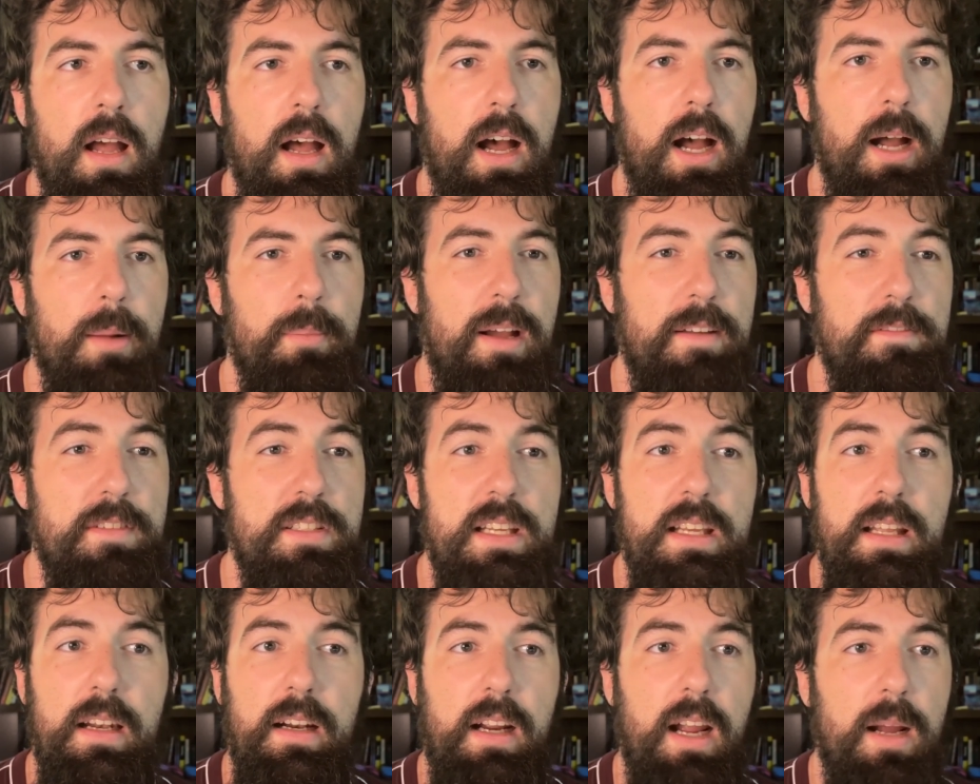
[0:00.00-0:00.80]
I've
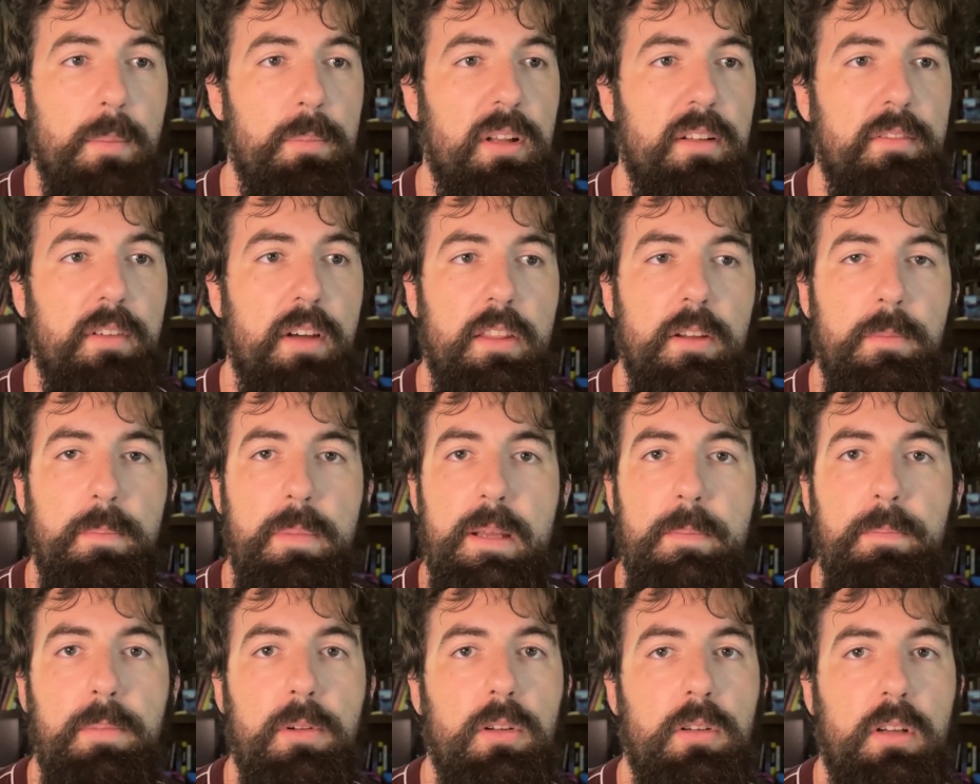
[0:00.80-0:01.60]
seen a couple of other
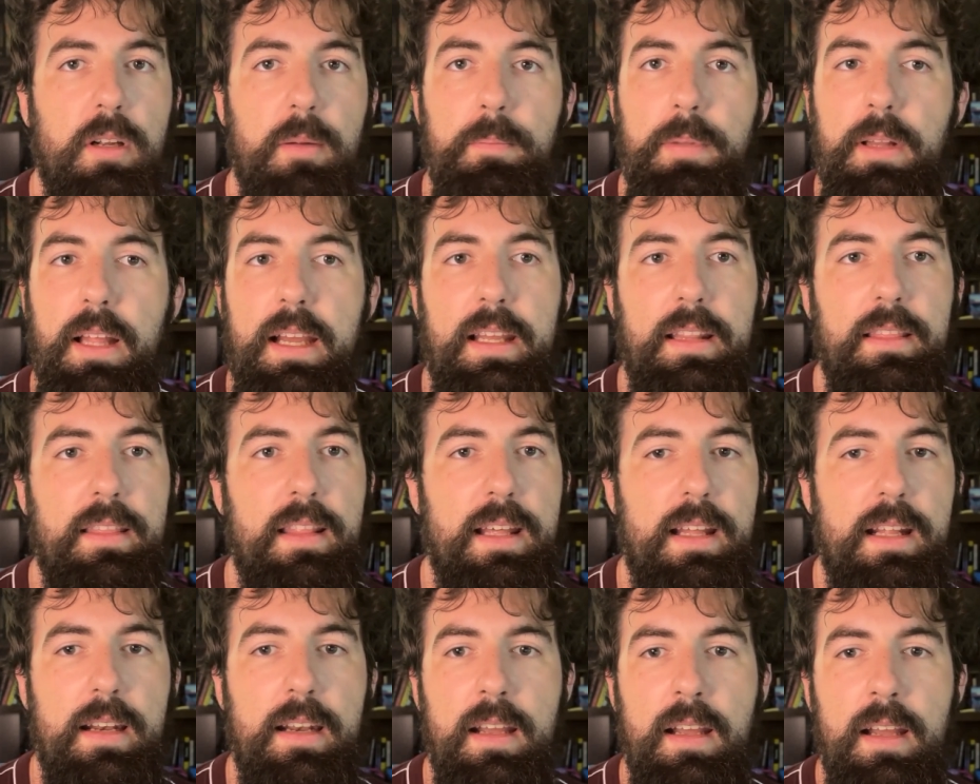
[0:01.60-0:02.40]
people complain
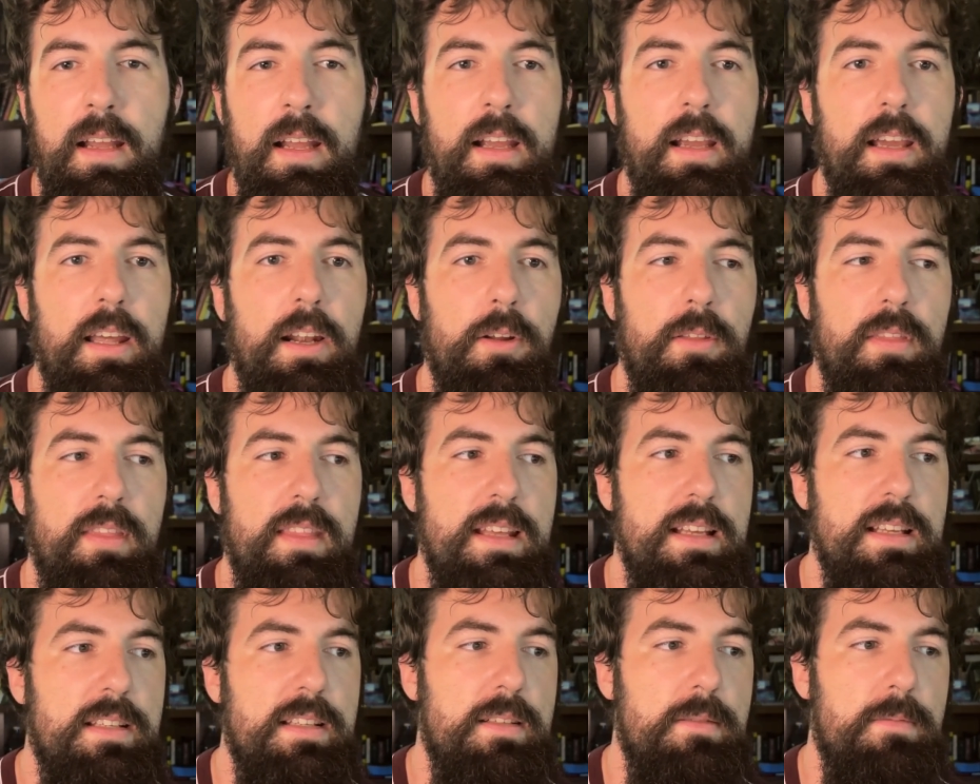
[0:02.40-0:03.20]
that, you know,
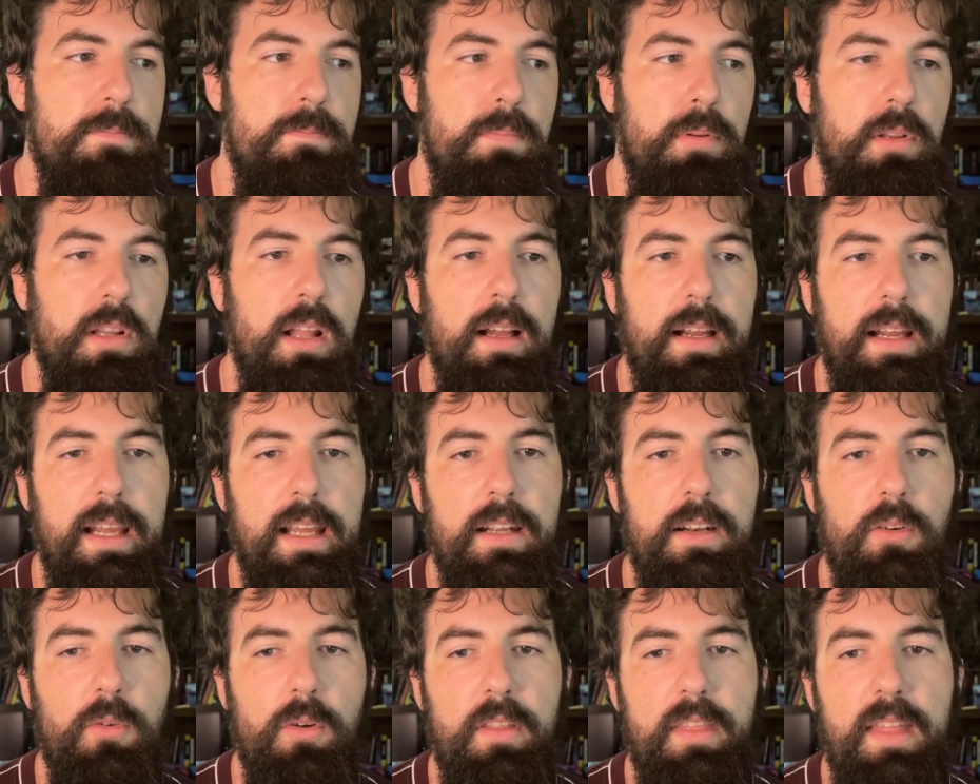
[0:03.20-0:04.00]
this
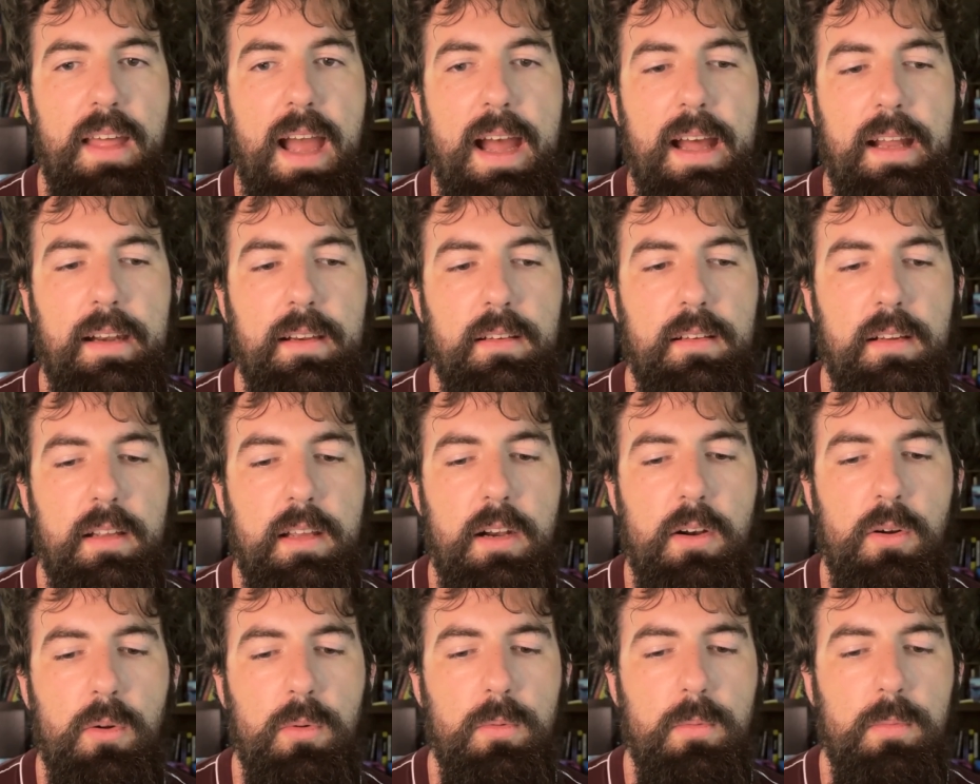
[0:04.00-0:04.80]
plugin or that,
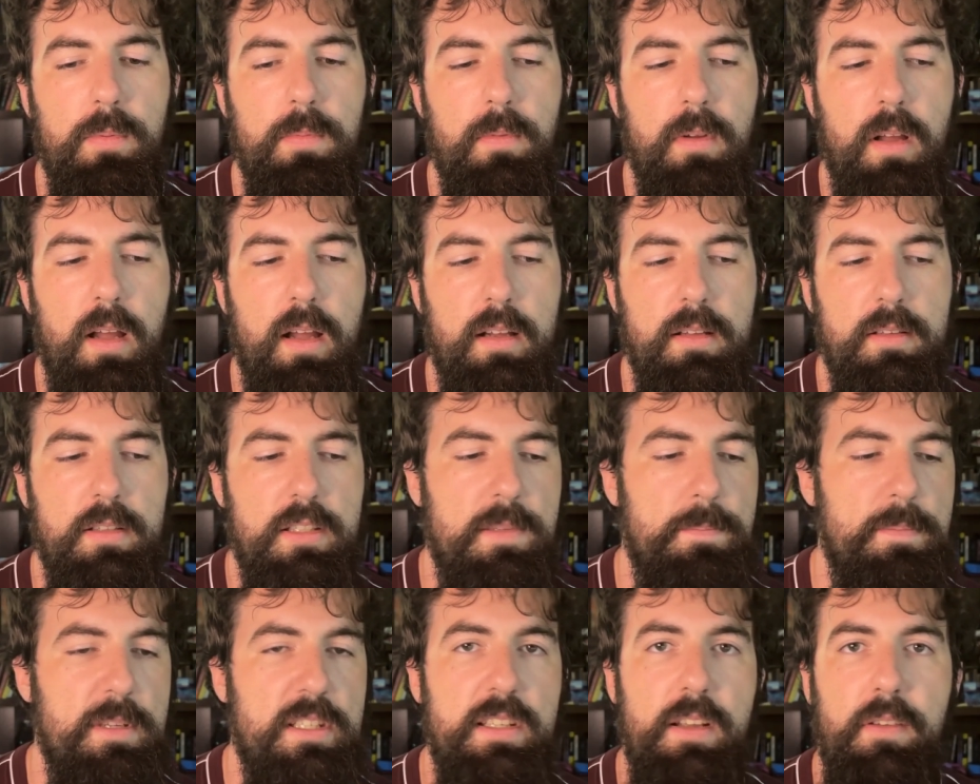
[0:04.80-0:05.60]
you know,
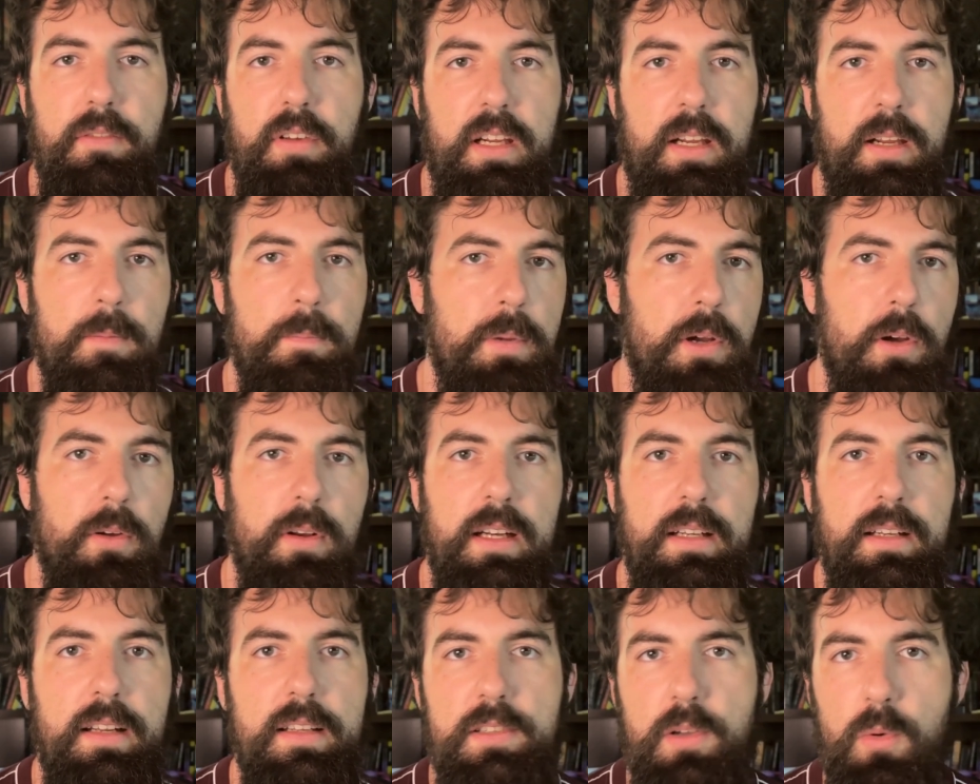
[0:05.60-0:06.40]
specific
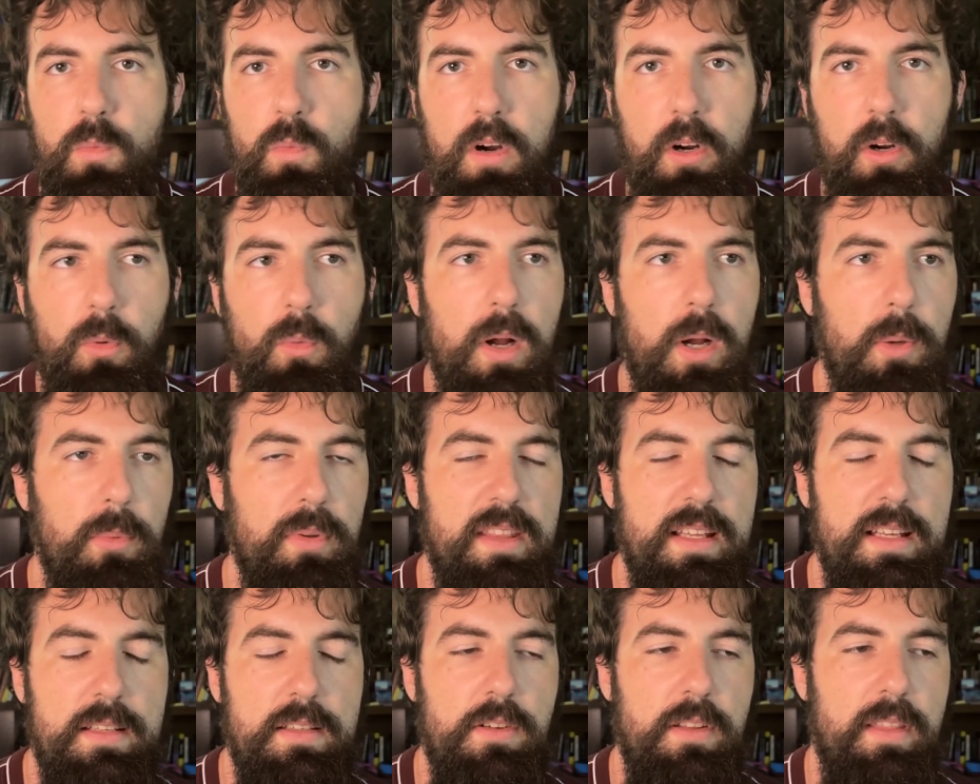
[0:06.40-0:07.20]
component doesn't work well
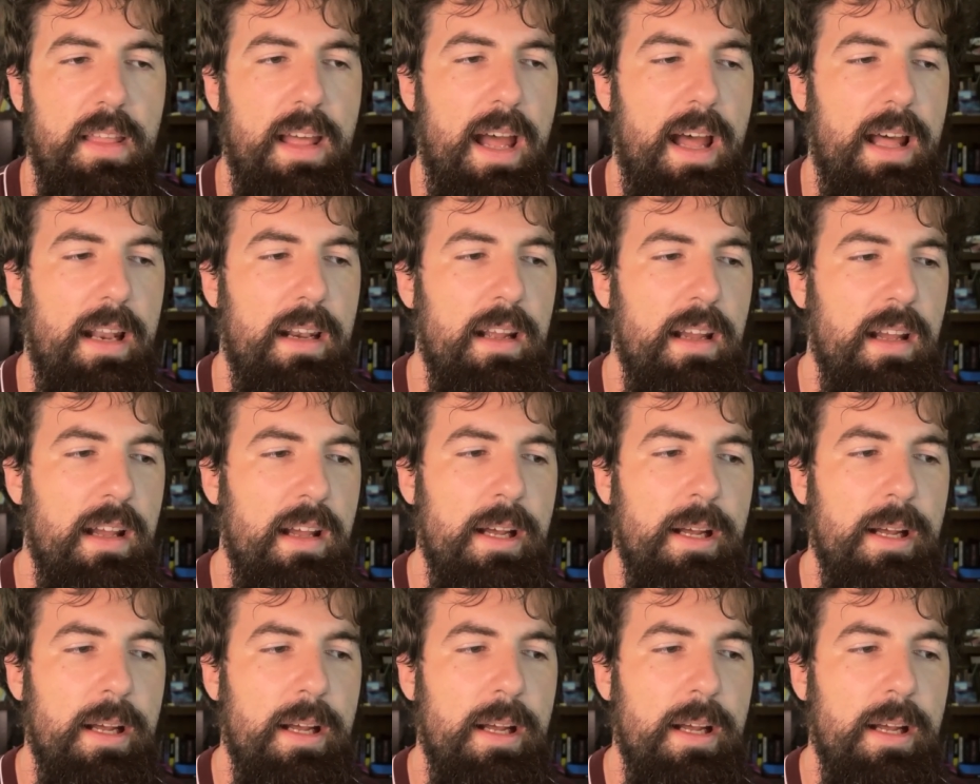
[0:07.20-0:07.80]
with this or that.